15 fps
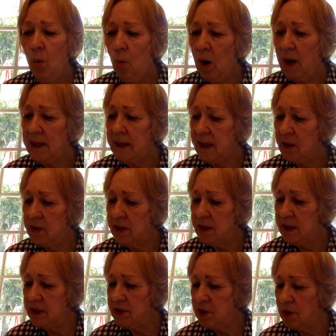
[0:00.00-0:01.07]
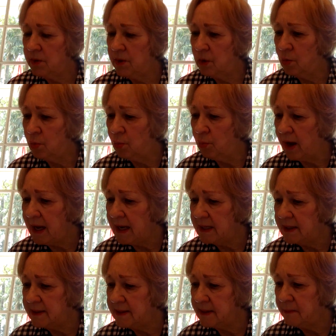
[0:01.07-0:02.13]
What year did he show the
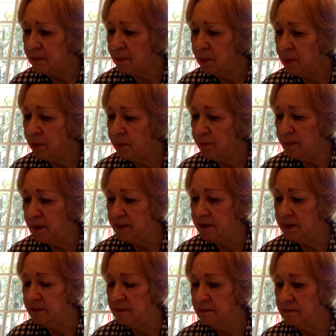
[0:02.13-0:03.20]
greatest improvement?